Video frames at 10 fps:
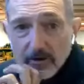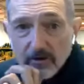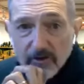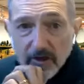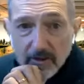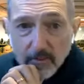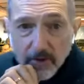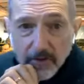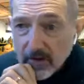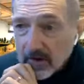can set him
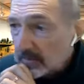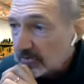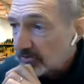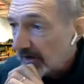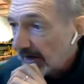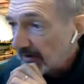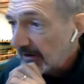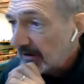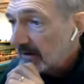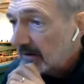on the carbon track,
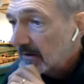right?